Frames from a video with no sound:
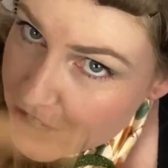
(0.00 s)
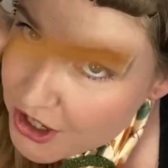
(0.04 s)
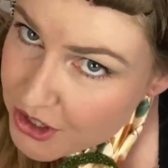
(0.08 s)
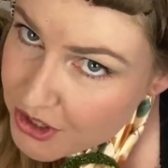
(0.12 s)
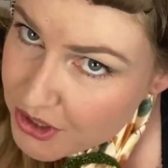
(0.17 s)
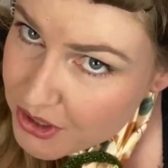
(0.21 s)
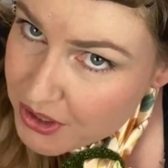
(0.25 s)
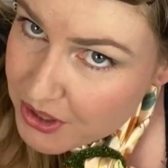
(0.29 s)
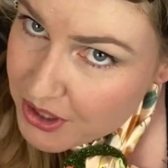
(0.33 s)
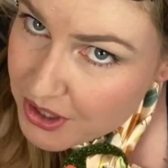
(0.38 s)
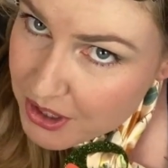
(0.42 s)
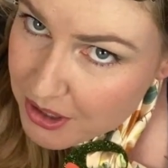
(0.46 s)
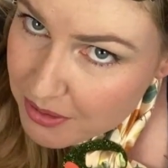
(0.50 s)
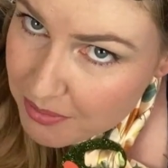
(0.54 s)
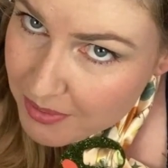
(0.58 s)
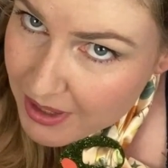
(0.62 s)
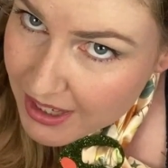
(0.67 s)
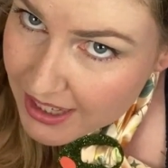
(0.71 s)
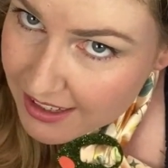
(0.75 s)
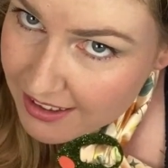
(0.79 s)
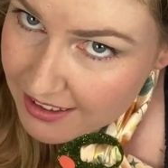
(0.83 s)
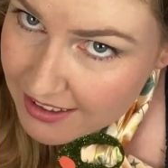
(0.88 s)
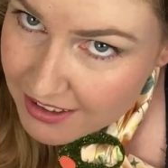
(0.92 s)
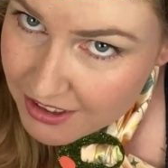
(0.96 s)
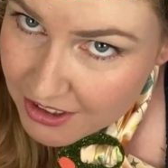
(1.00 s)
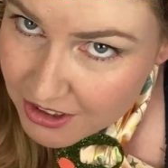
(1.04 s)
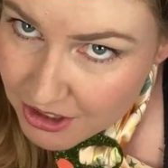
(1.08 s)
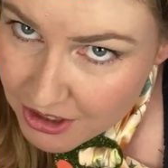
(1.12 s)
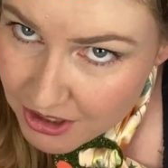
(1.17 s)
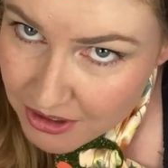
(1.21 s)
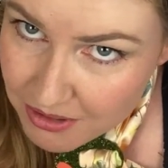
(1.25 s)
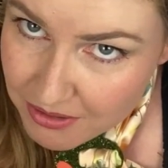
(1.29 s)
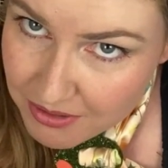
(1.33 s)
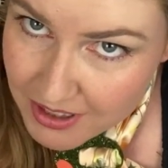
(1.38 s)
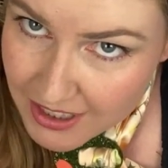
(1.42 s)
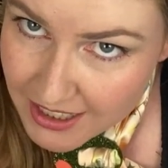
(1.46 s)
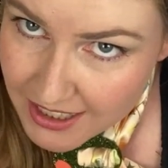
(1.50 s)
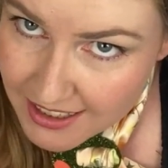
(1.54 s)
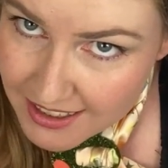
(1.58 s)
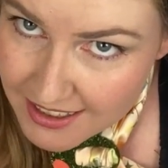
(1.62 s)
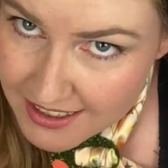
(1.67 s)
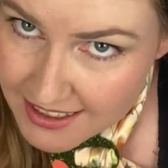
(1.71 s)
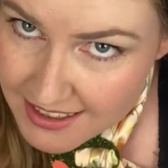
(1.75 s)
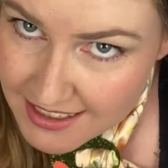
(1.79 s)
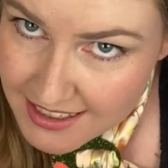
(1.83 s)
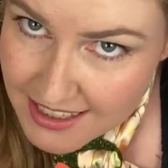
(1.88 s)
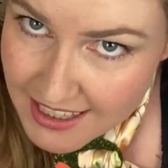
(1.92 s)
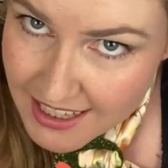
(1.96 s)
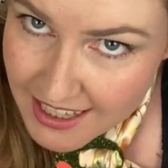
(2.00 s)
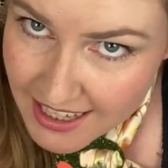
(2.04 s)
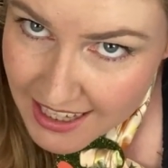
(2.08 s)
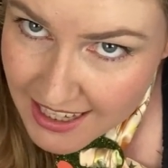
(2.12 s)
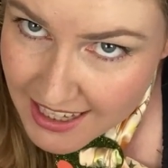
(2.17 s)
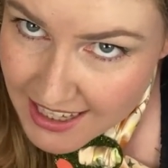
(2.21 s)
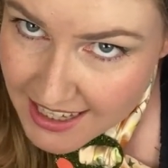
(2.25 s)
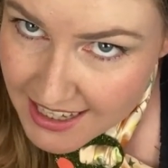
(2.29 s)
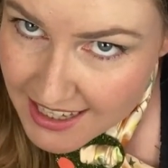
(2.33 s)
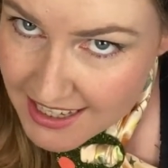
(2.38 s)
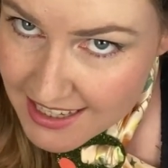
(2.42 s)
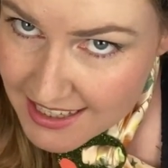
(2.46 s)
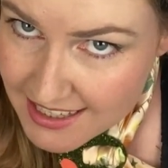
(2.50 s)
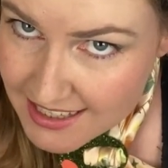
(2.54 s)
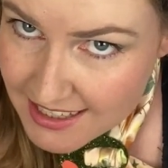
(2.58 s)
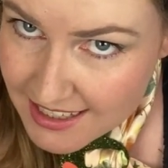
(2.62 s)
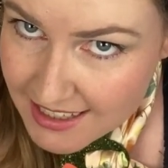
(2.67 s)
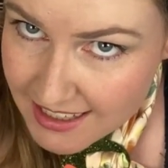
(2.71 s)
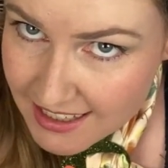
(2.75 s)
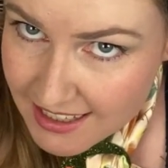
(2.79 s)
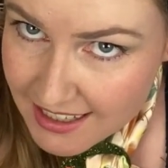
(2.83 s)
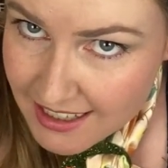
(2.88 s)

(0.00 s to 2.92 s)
a good amount of tease